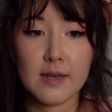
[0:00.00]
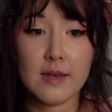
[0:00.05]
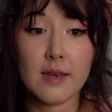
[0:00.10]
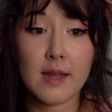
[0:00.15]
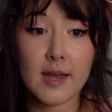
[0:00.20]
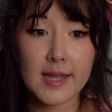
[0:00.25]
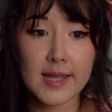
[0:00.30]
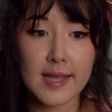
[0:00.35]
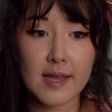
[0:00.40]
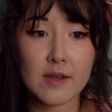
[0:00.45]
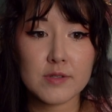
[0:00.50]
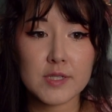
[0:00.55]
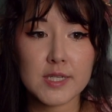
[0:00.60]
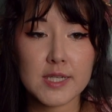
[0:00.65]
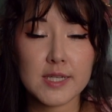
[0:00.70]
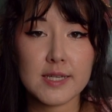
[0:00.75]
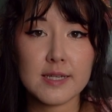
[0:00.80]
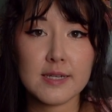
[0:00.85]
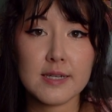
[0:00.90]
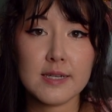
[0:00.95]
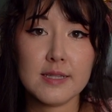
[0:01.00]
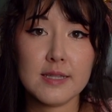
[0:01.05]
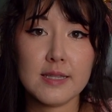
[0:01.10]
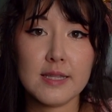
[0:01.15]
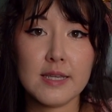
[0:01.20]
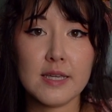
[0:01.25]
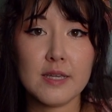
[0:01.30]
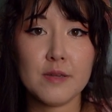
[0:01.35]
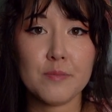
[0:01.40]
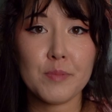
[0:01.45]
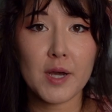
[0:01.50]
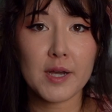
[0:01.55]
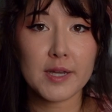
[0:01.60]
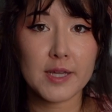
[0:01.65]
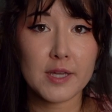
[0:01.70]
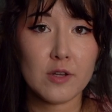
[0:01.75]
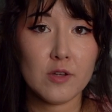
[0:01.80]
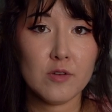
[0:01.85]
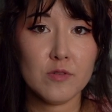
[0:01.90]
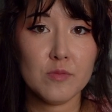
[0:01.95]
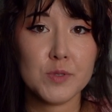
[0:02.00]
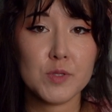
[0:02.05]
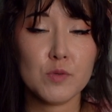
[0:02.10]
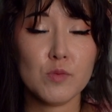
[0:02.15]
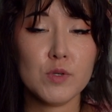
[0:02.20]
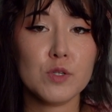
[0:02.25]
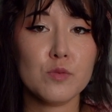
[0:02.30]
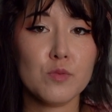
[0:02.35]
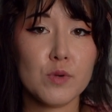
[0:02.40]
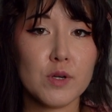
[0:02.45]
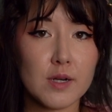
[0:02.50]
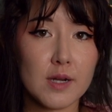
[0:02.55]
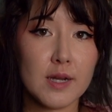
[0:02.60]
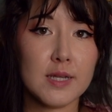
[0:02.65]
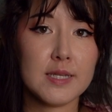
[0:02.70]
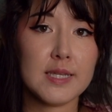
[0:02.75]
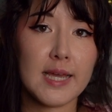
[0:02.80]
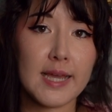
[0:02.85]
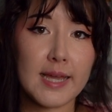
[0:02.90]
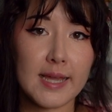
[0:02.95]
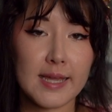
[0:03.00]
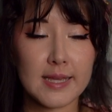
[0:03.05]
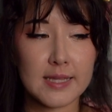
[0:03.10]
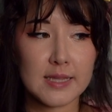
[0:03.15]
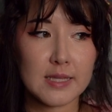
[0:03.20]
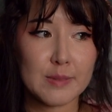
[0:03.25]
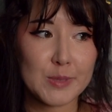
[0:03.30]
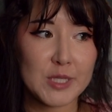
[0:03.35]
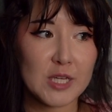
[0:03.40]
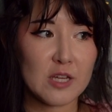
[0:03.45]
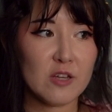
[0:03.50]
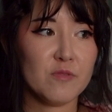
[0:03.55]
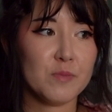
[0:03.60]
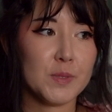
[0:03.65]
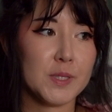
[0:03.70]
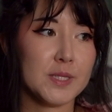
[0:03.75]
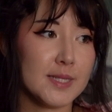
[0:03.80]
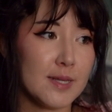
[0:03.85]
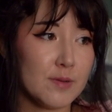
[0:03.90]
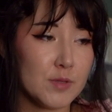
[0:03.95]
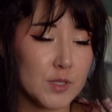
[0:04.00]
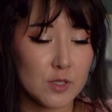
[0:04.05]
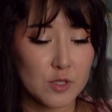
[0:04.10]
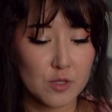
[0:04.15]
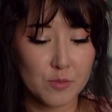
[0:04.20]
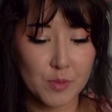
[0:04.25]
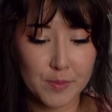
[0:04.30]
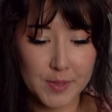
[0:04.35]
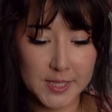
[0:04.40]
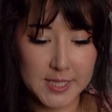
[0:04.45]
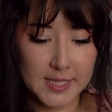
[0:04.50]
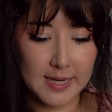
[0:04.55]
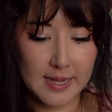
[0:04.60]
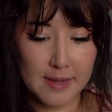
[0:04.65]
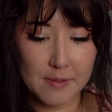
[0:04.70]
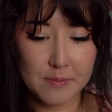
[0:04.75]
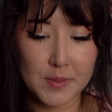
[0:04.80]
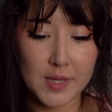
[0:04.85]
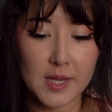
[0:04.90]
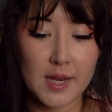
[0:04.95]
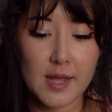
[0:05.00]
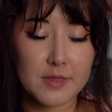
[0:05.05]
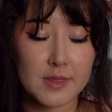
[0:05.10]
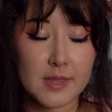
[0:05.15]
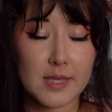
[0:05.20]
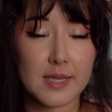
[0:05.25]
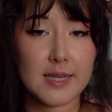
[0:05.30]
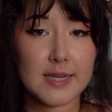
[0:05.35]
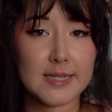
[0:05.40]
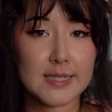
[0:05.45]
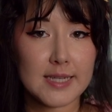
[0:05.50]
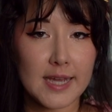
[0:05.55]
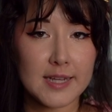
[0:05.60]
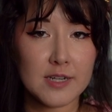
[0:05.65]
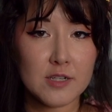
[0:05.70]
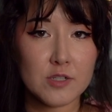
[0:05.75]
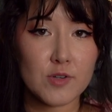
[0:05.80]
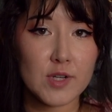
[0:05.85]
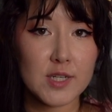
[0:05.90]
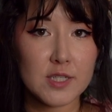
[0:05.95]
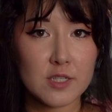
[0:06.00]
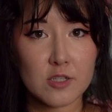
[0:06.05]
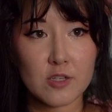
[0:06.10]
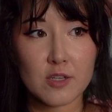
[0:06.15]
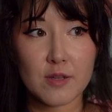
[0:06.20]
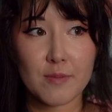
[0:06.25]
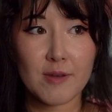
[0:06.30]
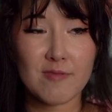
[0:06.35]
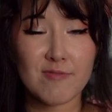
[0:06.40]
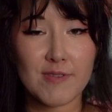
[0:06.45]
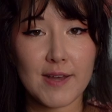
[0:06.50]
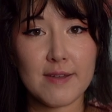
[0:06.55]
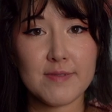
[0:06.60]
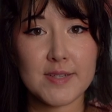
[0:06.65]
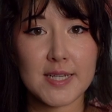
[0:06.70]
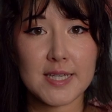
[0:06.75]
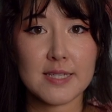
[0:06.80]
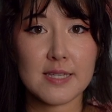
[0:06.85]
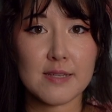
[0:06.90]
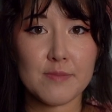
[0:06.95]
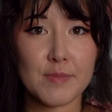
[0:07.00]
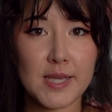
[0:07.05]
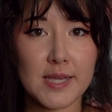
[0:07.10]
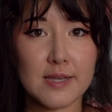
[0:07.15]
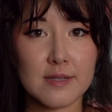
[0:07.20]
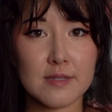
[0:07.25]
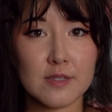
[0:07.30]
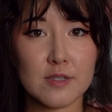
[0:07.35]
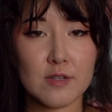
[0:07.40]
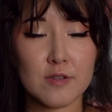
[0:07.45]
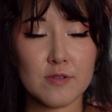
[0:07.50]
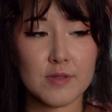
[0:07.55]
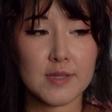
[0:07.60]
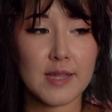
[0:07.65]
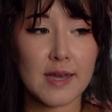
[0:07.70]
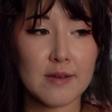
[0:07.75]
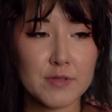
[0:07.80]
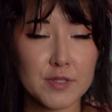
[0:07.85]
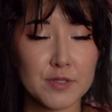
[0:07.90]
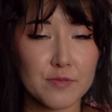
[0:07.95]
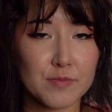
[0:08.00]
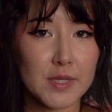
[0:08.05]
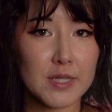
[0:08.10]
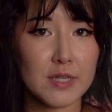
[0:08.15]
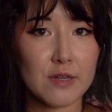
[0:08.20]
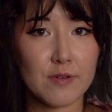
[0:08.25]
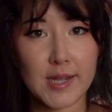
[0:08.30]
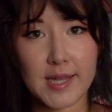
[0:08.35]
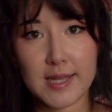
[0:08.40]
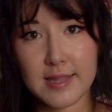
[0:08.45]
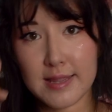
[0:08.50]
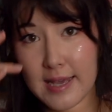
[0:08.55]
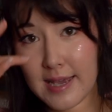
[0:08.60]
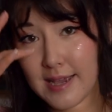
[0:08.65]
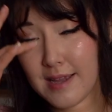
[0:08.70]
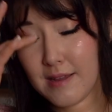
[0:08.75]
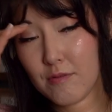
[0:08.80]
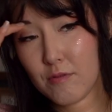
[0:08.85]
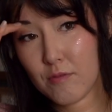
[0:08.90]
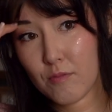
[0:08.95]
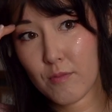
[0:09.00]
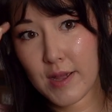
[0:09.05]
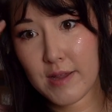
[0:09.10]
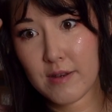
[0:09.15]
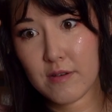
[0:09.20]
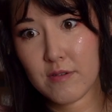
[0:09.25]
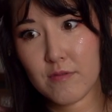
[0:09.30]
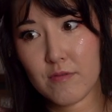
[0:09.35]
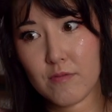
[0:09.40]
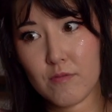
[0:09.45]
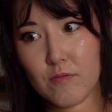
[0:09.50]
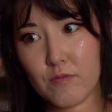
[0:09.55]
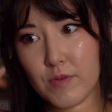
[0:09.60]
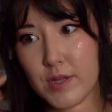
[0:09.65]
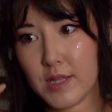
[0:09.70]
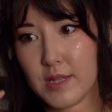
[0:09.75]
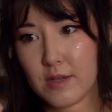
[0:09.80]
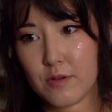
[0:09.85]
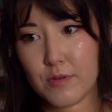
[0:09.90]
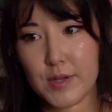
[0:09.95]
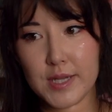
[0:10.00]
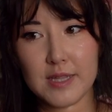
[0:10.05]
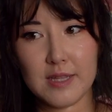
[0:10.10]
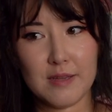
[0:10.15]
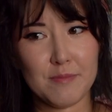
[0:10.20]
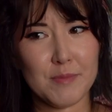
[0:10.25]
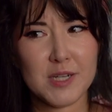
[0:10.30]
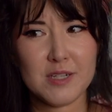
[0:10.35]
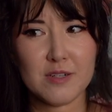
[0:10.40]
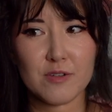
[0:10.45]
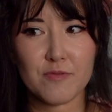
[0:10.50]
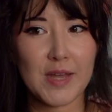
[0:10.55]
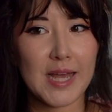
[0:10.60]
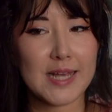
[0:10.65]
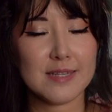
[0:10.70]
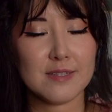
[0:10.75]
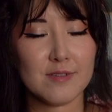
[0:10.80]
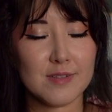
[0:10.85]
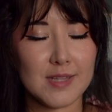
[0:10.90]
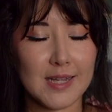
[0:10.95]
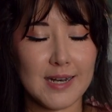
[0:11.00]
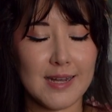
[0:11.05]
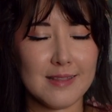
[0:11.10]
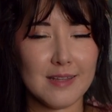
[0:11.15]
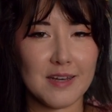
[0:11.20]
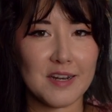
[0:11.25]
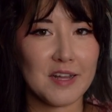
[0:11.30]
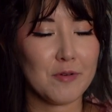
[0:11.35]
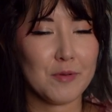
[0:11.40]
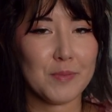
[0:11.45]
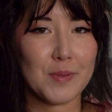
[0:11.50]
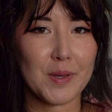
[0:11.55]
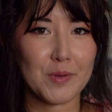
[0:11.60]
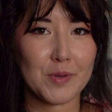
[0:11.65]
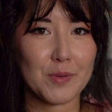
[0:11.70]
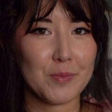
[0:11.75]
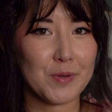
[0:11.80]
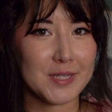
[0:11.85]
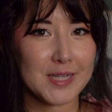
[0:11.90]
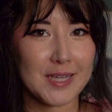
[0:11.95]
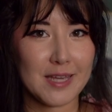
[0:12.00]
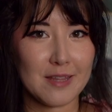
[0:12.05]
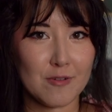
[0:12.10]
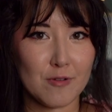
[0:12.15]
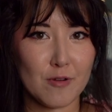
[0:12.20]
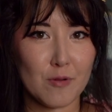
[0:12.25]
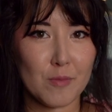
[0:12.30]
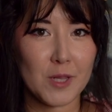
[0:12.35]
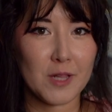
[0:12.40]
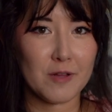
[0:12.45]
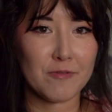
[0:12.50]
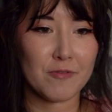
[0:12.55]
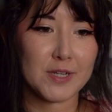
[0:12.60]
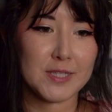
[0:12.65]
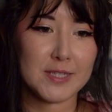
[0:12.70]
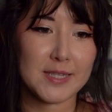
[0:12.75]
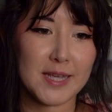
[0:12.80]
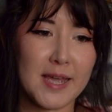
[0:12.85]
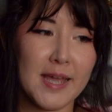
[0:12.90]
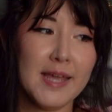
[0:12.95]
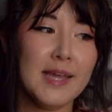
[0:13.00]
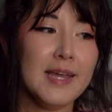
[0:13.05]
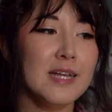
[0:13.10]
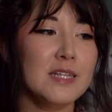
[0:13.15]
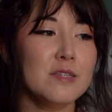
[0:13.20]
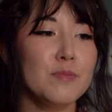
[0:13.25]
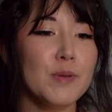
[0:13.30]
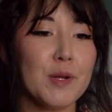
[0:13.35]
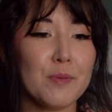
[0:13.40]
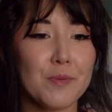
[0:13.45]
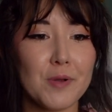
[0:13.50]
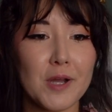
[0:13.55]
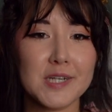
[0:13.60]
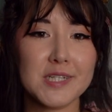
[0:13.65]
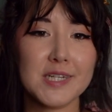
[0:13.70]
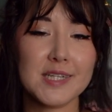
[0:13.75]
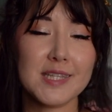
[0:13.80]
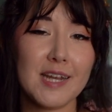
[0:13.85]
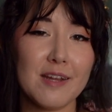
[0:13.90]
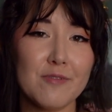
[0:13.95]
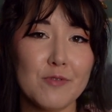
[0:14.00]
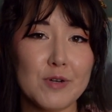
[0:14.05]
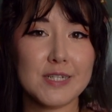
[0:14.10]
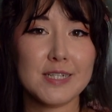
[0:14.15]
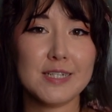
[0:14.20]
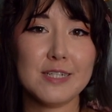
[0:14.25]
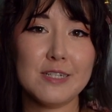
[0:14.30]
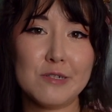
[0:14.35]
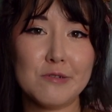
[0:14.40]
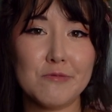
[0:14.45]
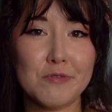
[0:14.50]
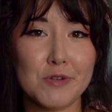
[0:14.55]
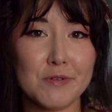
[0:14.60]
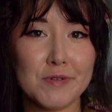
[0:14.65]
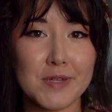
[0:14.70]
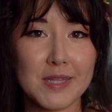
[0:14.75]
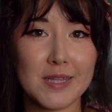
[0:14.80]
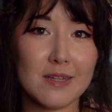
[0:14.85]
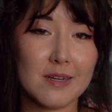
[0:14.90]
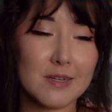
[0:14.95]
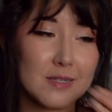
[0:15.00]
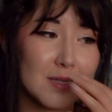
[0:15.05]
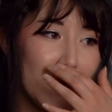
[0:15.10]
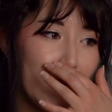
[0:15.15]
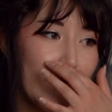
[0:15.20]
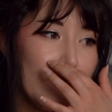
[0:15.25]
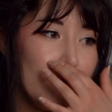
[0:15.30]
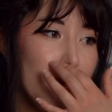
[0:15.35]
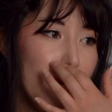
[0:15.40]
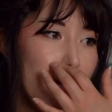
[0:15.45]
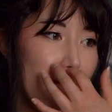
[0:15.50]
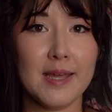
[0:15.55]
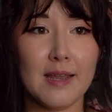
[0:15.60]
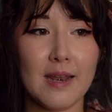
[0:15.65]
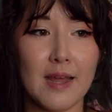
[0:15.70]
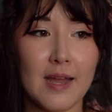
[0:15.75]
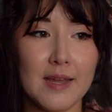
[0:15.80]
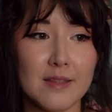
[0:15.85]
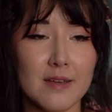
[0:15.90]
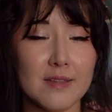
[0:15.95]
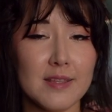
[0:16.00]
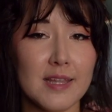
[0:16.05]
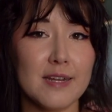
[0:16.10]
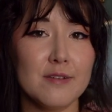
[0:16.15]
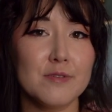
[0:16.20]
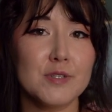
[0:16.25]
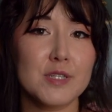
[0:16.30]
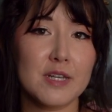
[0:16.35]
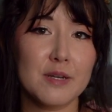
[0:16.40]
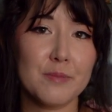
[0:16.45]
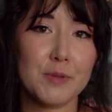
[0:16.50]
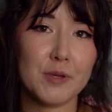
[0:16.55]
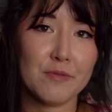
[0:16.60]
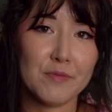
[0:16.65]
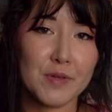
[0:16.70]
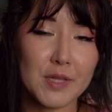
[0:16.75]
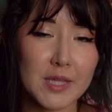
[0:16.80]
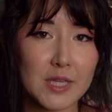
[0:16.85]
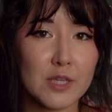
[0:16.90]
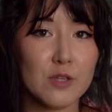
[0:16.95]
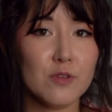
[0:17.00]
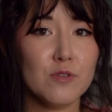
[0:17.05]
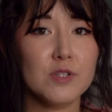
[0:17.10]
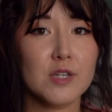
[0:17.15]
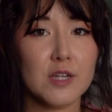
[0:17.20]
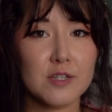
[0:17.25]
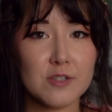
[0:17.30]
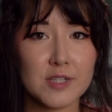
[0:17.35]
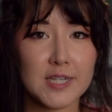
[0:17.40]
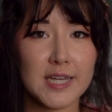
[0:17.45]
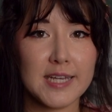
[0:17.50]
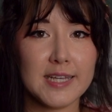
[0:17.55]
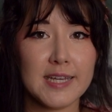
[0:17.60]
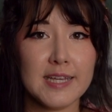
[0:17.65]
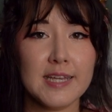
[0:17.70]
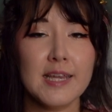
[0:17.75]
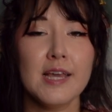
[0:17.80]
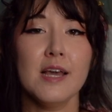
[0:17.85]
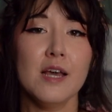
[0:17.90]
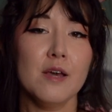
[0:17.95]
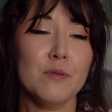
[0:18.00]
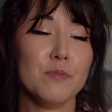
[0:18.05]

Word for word: Not counting the pocket hoops, which were a day in themselves because that was a super busy day, but the entire dress took about 5 days to make, so that was really great. That went really quickly, much faster than I thought I would be able to put together Robe à la Française. It's been a project that I wanted to do for a really long time, and I thought that it was going to be a really huge undertaking.